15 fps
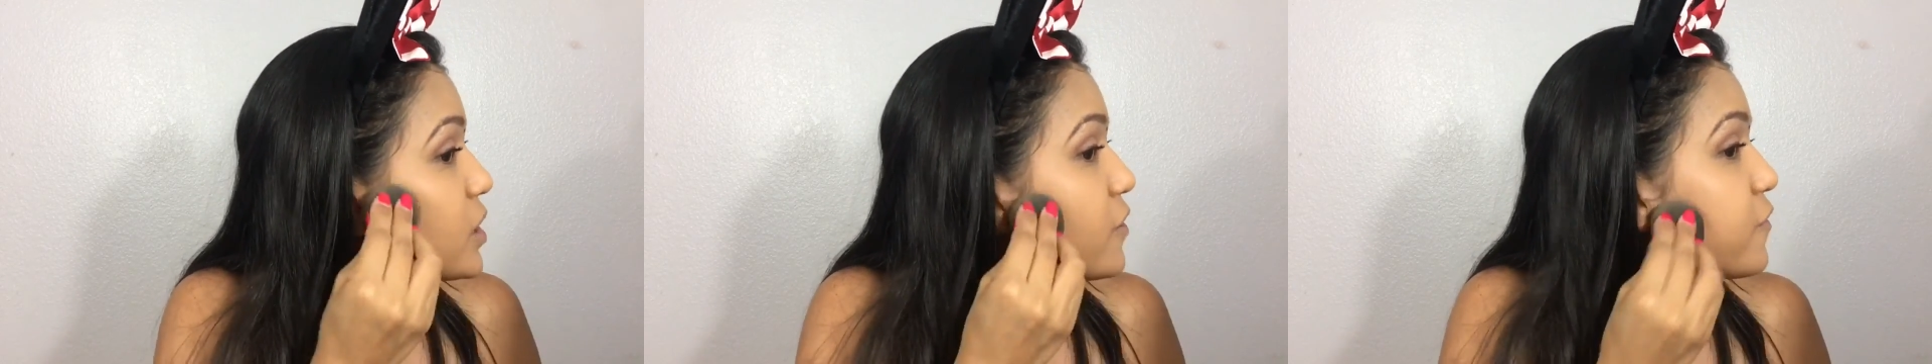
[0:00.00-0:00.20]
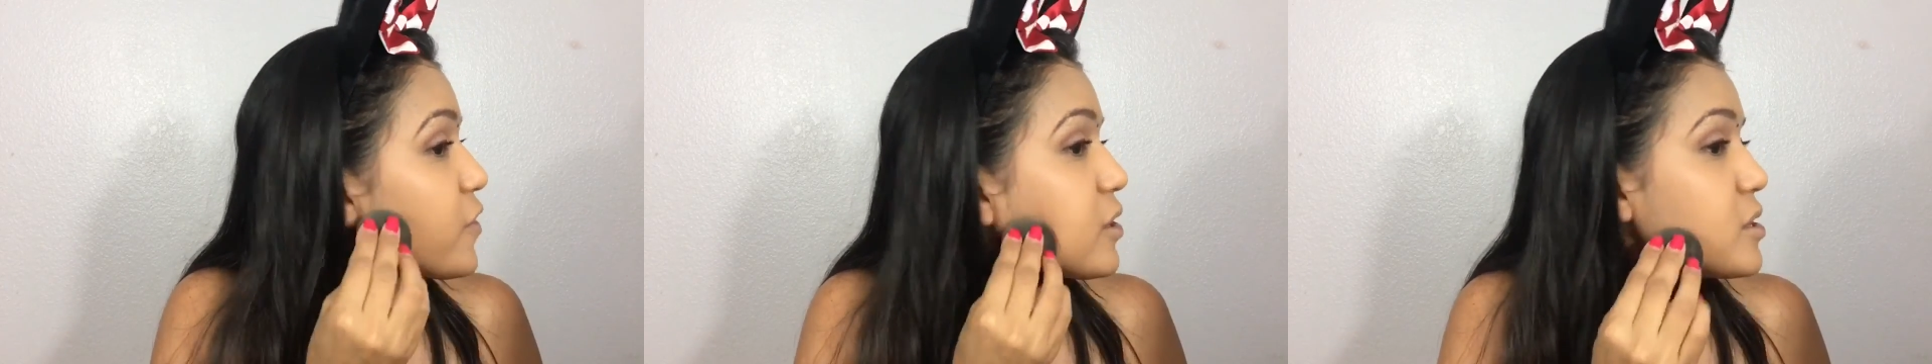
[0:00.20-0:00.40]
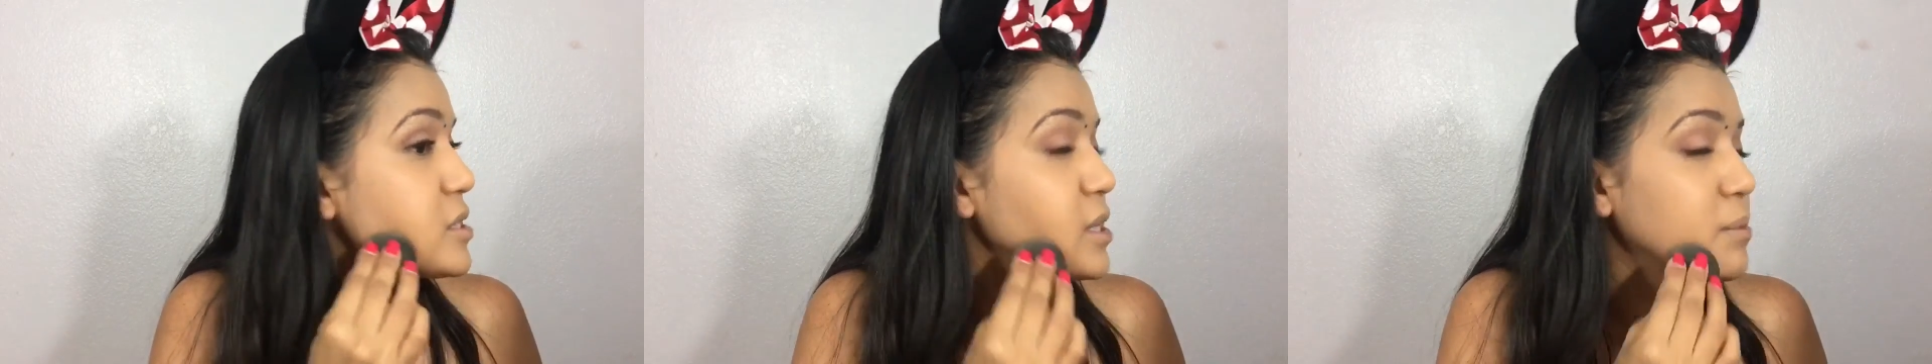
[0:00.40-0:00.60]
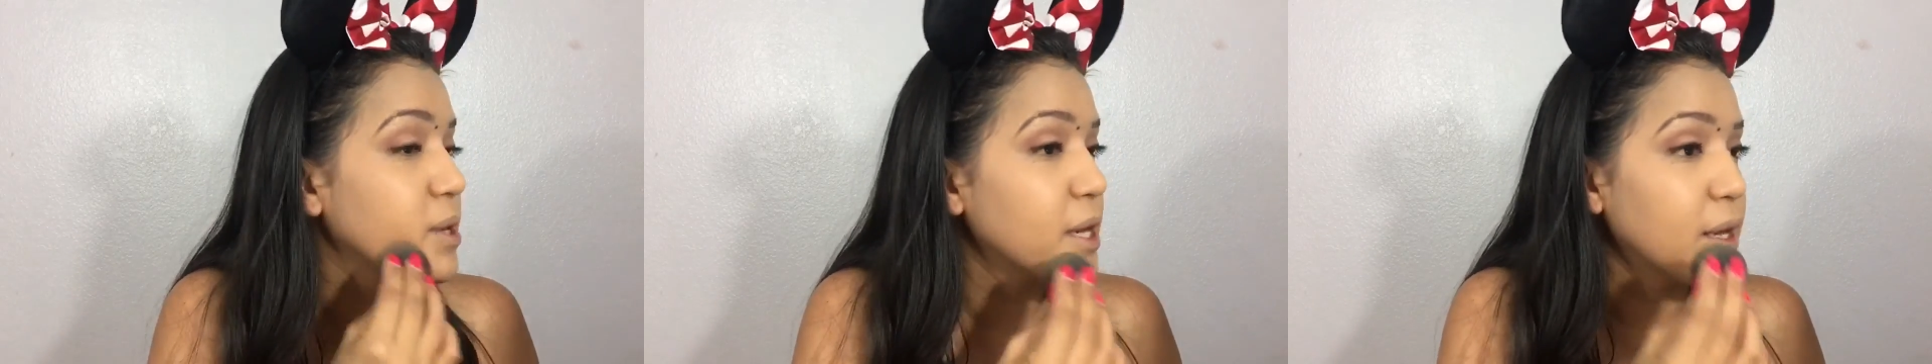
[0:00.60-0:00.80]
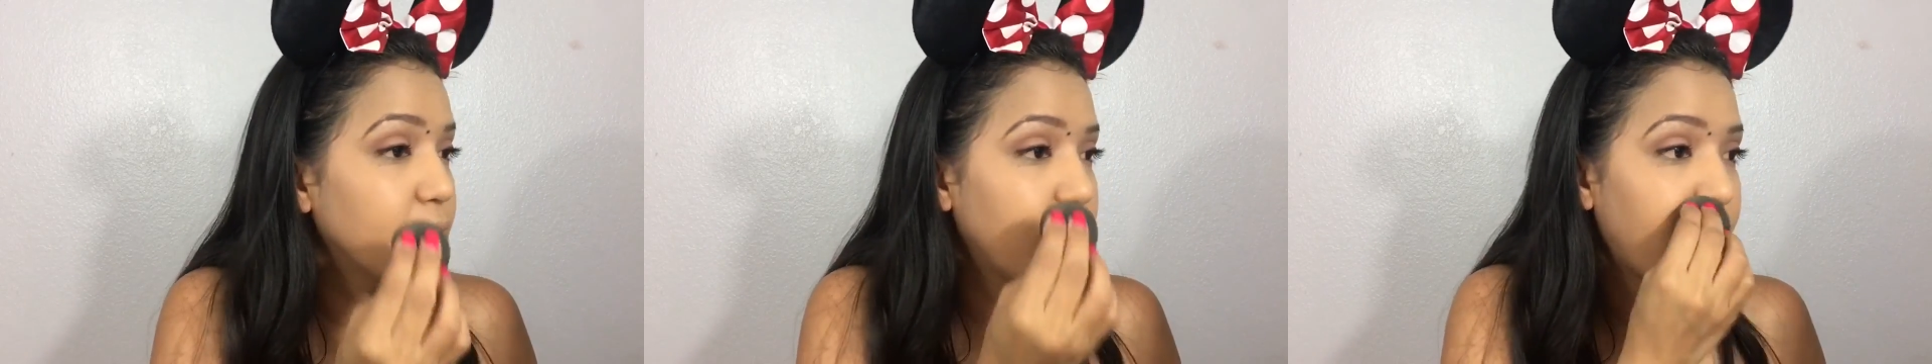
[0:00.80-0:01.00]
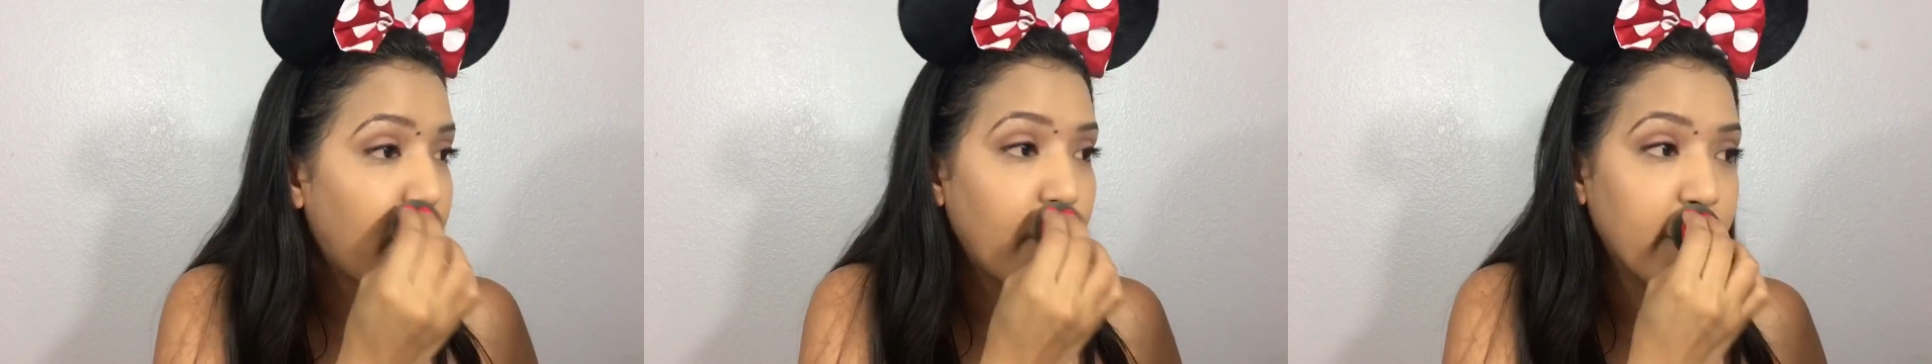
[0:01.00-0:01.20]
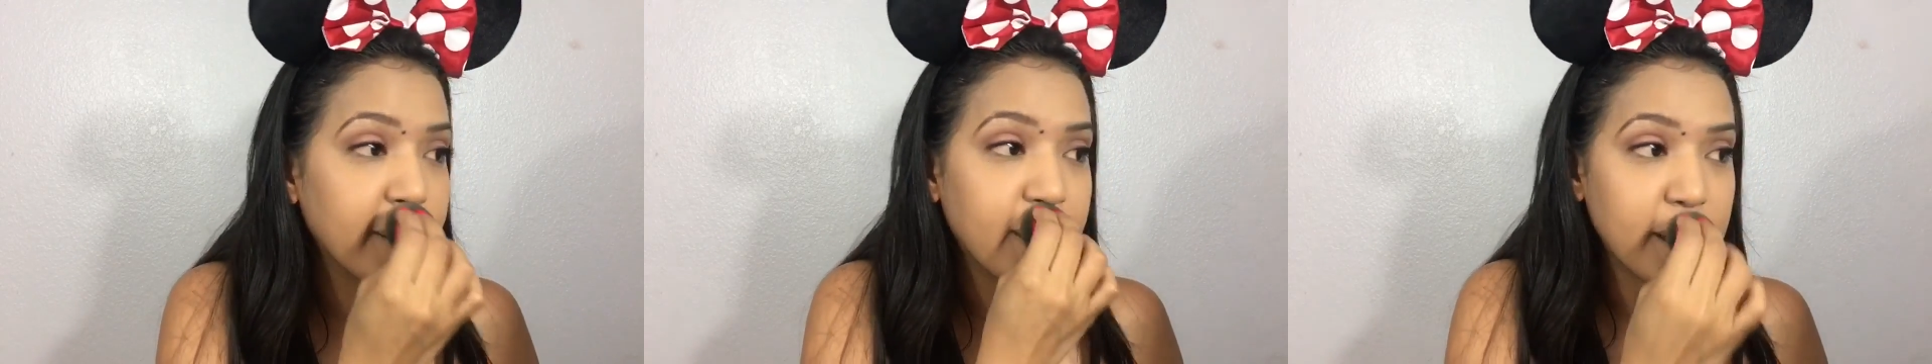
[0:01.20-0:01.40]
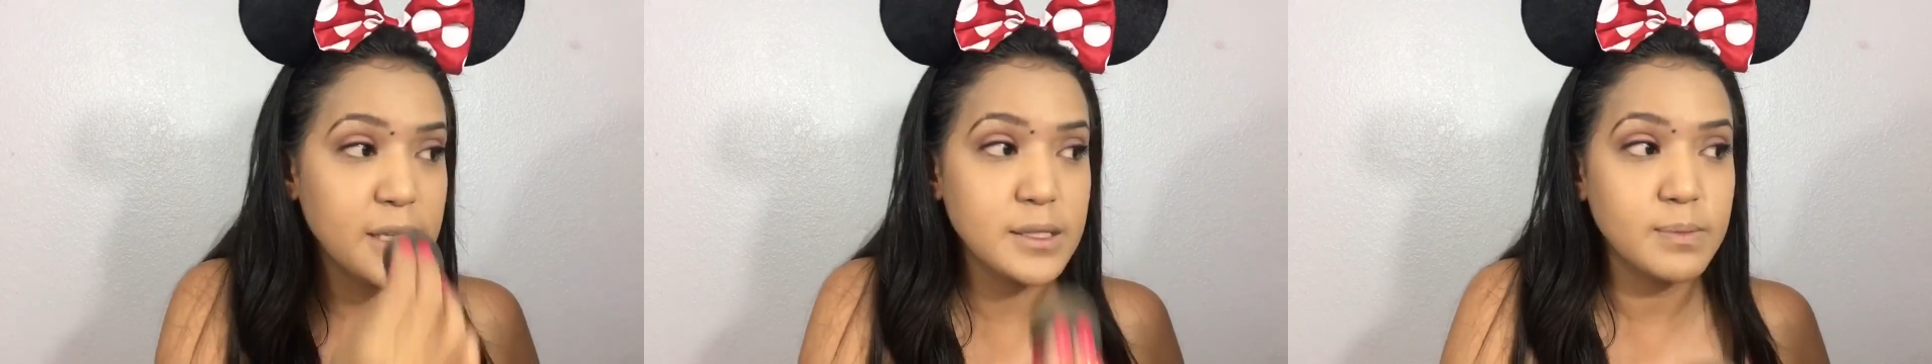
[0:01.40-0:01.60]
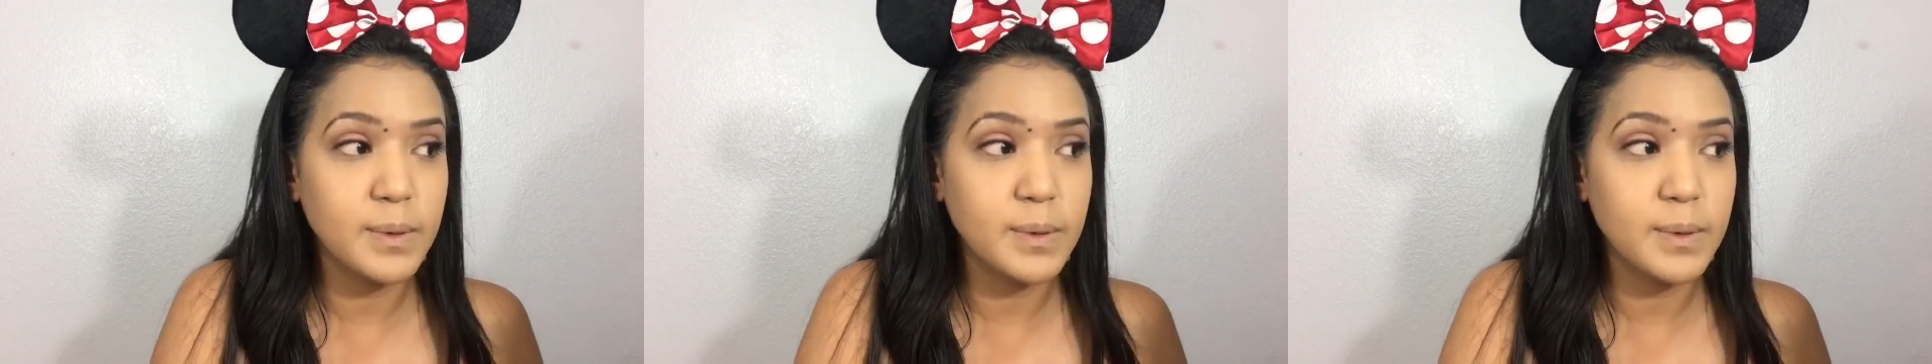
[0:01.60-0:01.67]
the furthest I'm going to get with this